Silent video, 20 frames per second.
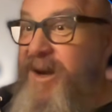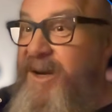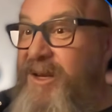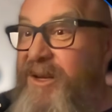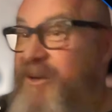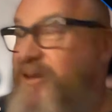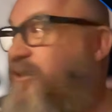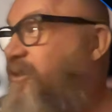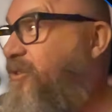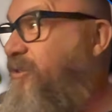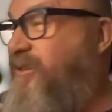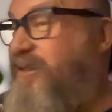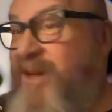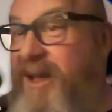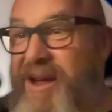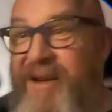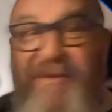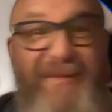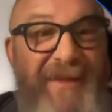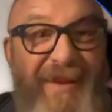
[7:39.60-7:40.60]
to use your
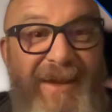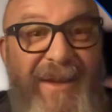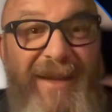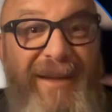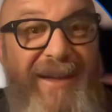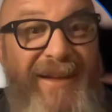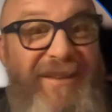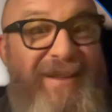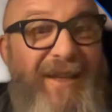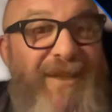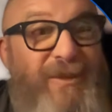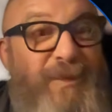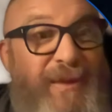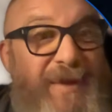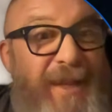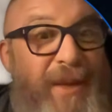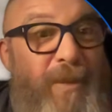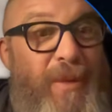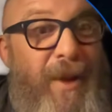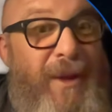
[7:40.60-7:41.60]
stuff and it does what
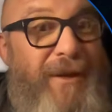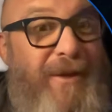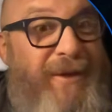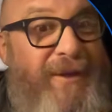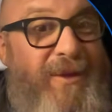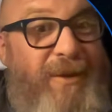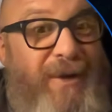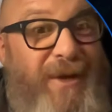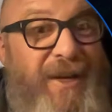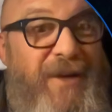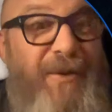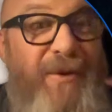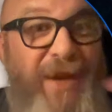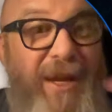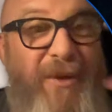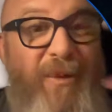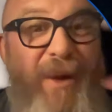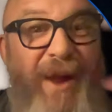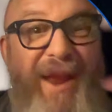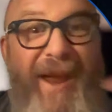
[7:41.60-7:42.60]
they want to do in a
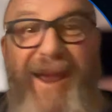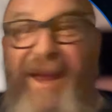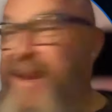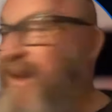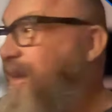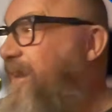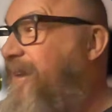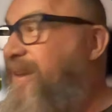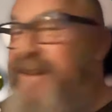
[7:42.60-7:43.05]
unique way.